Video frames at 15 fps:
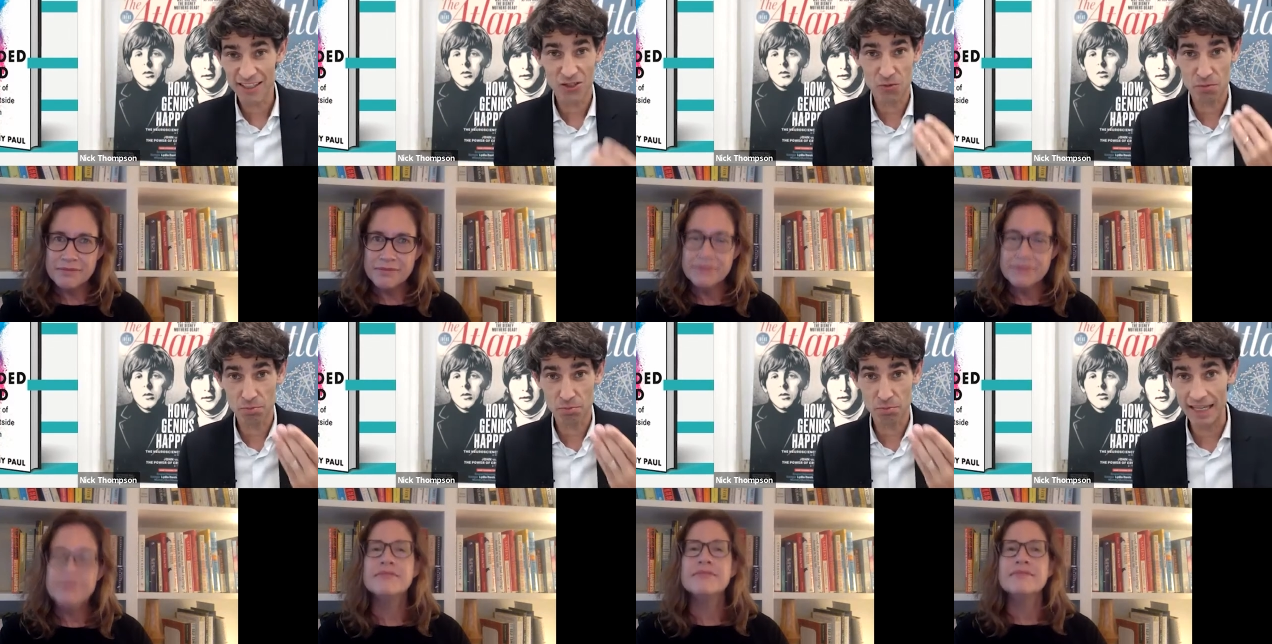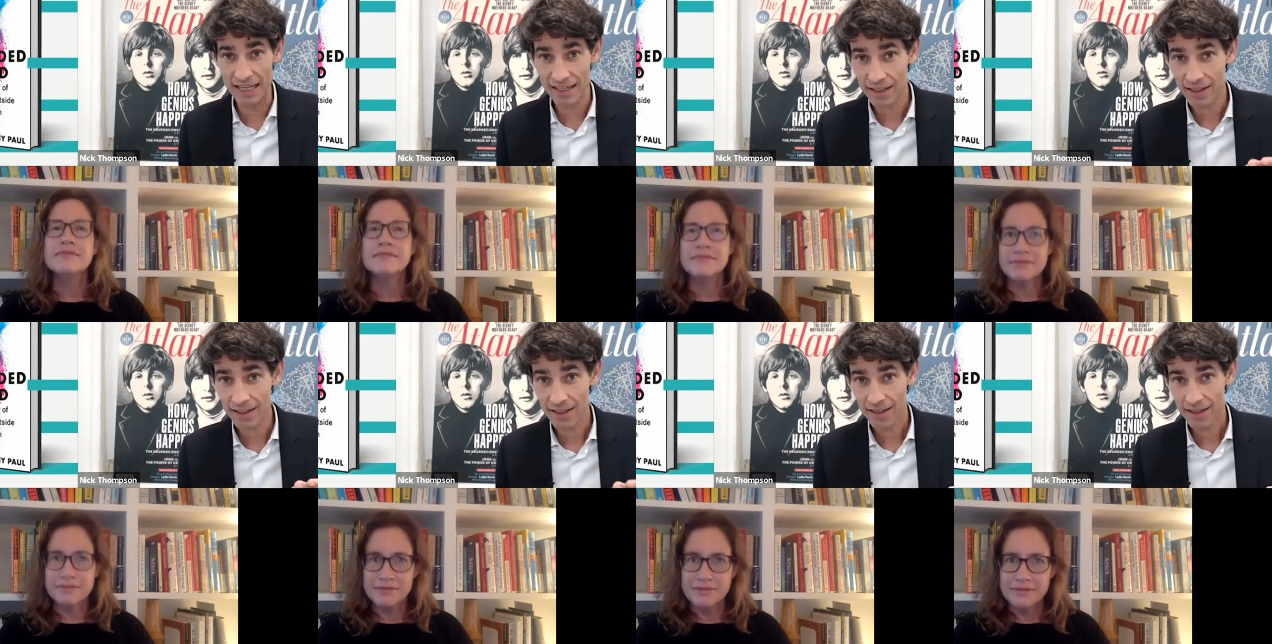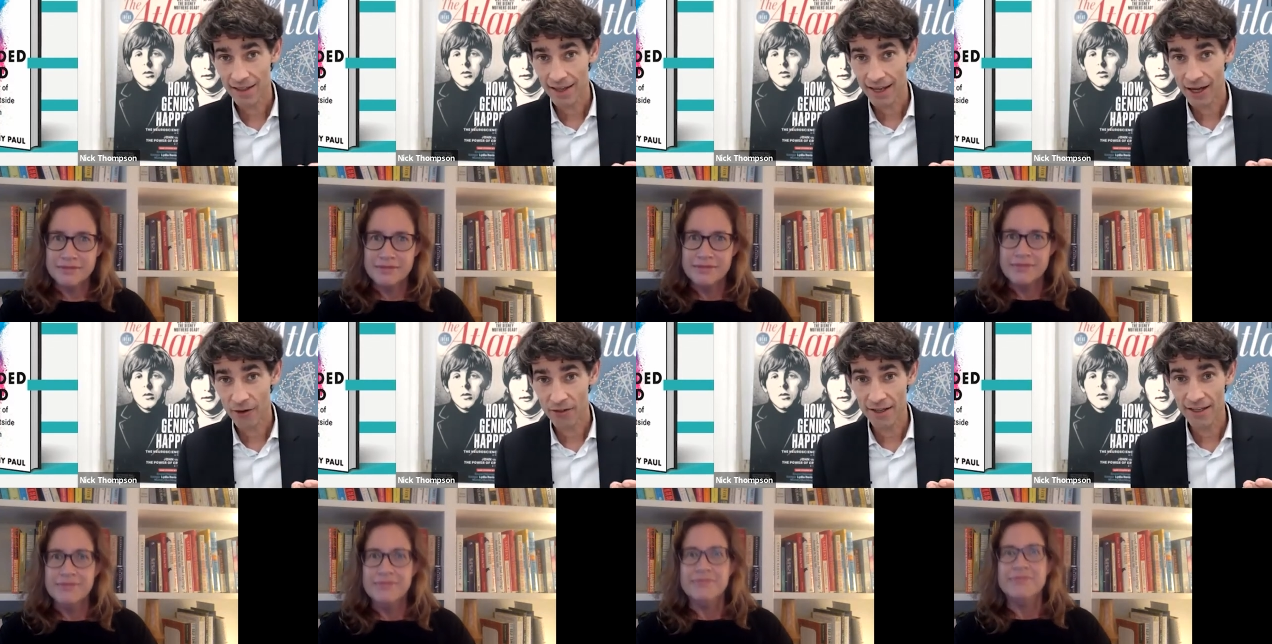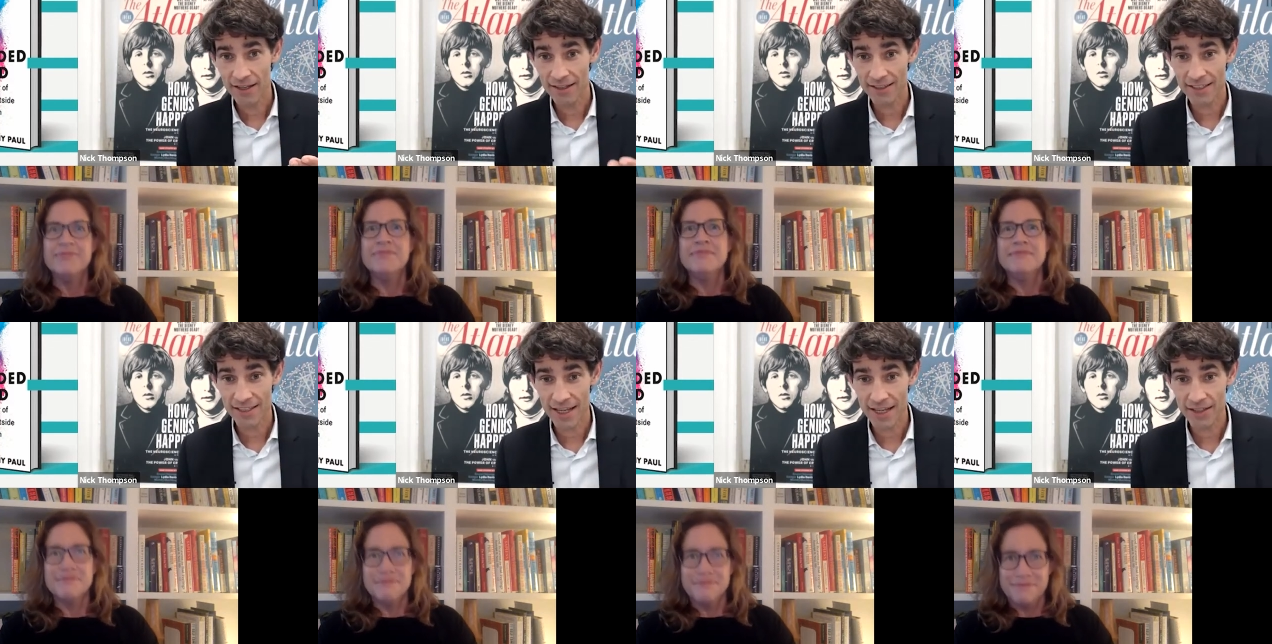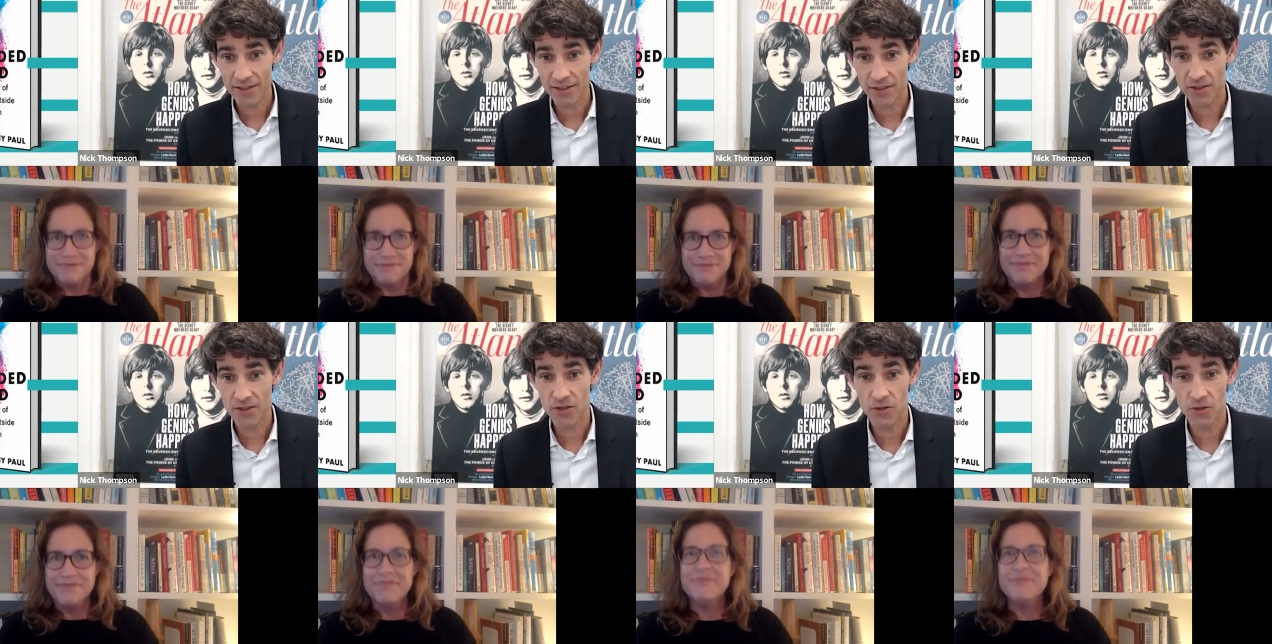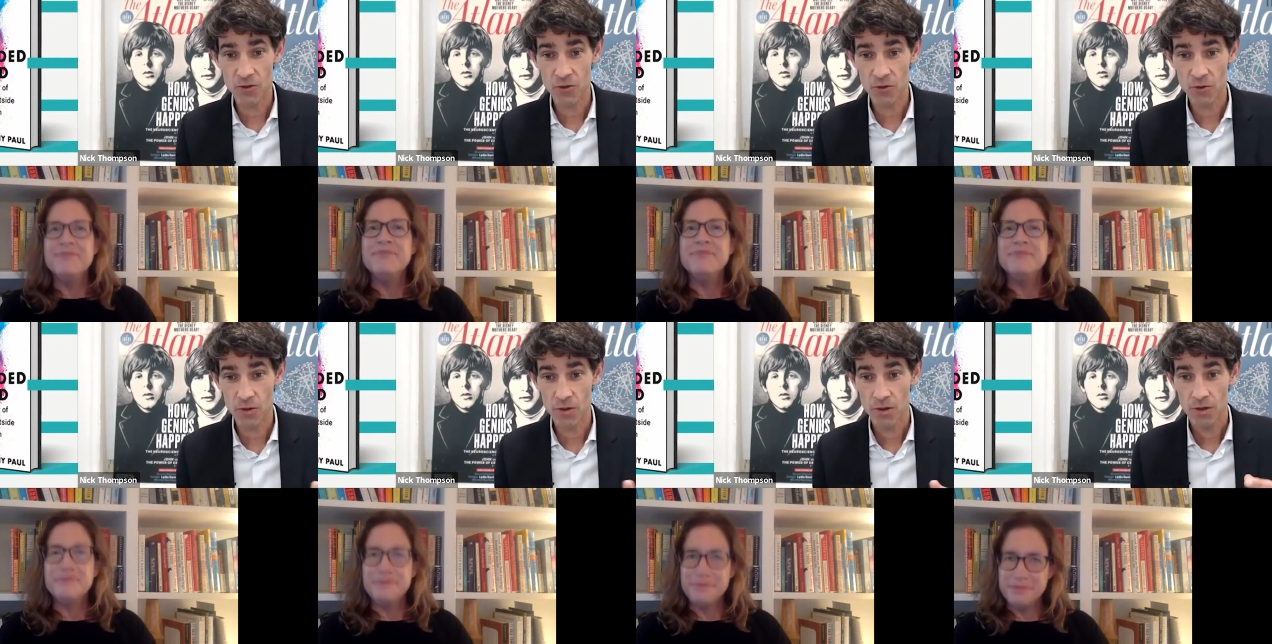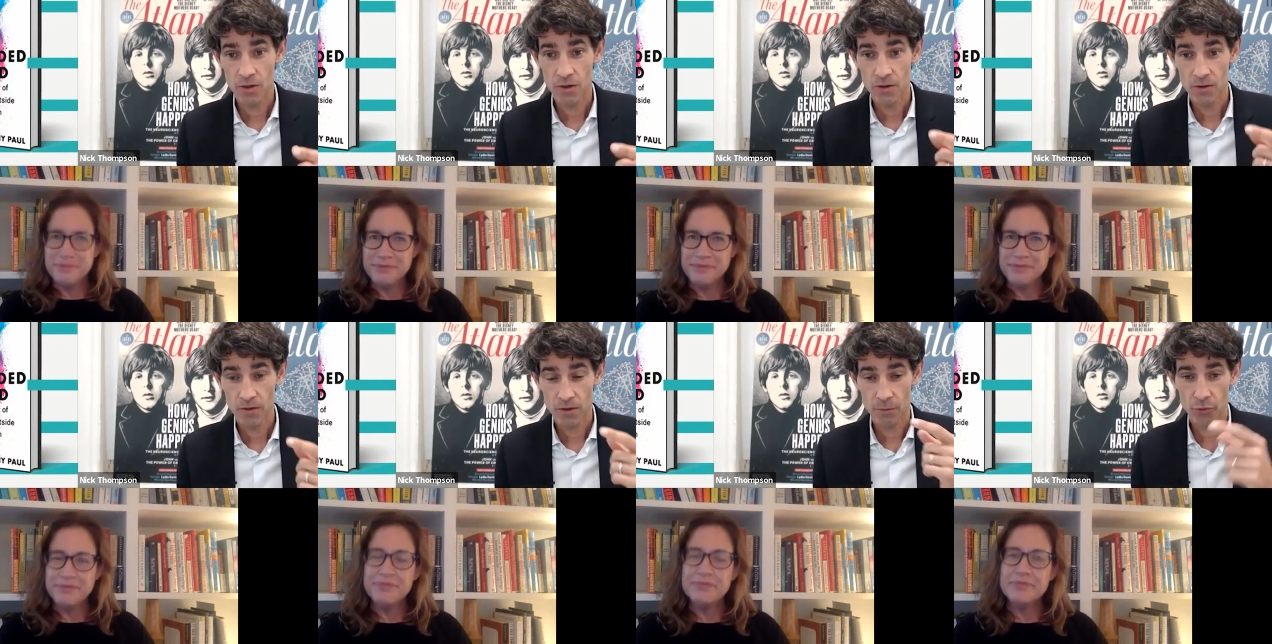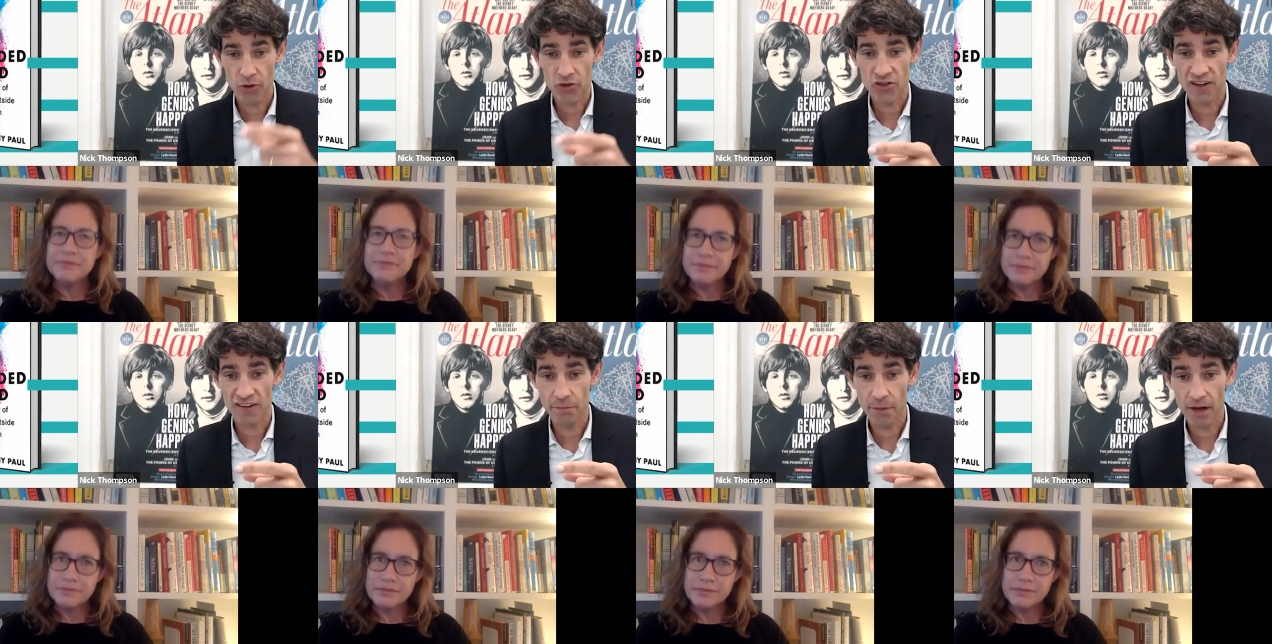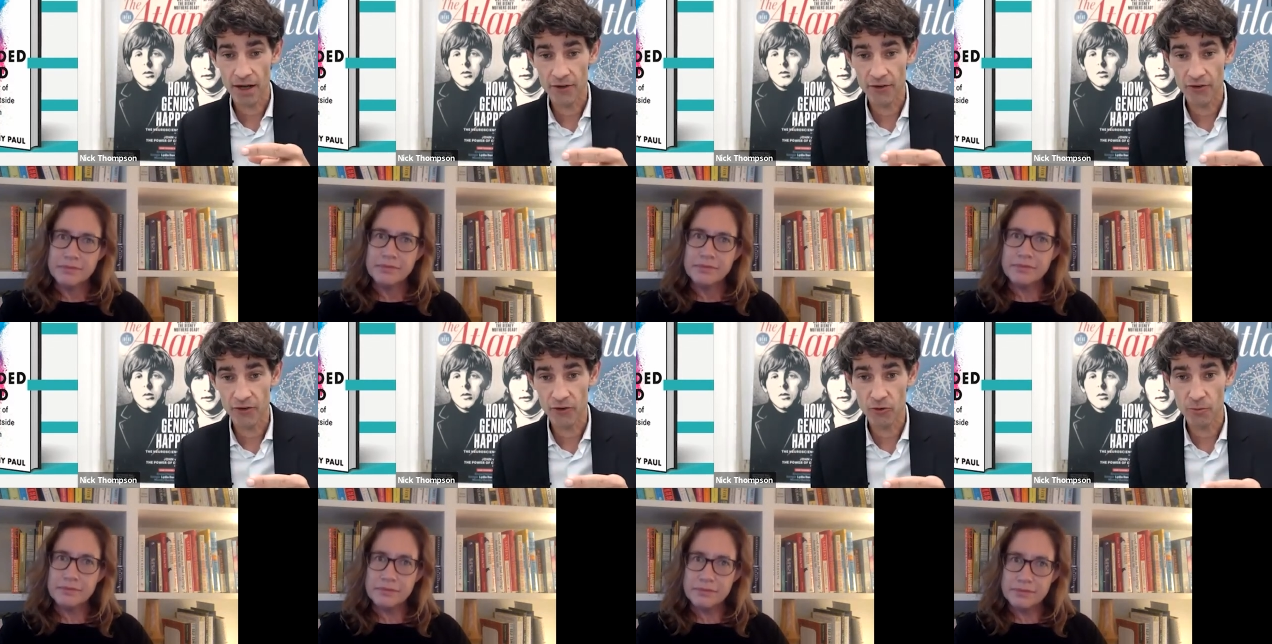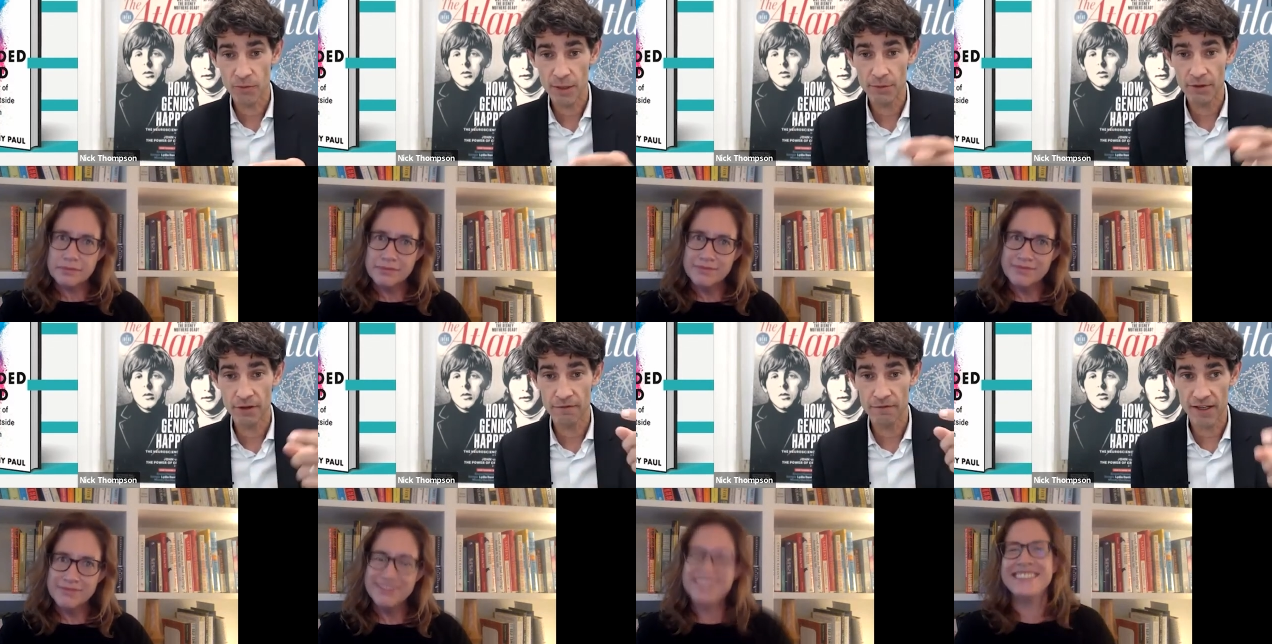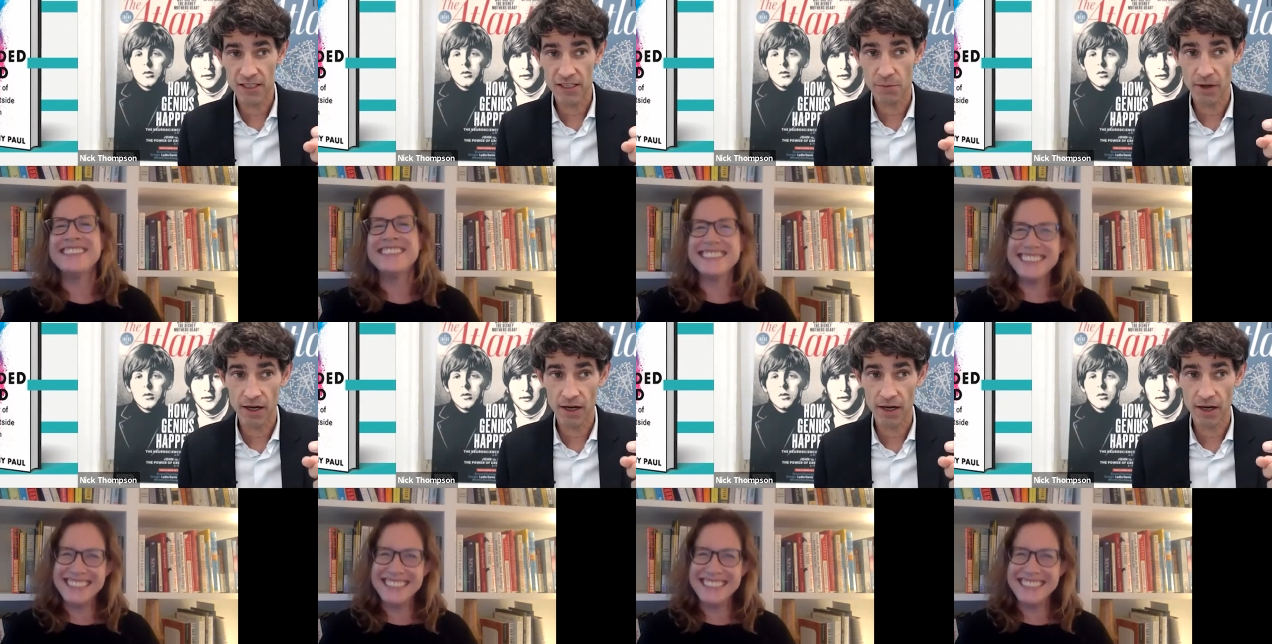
Speaker 1: Explain how thinking extends to the bookshelf behind you, maybe the vase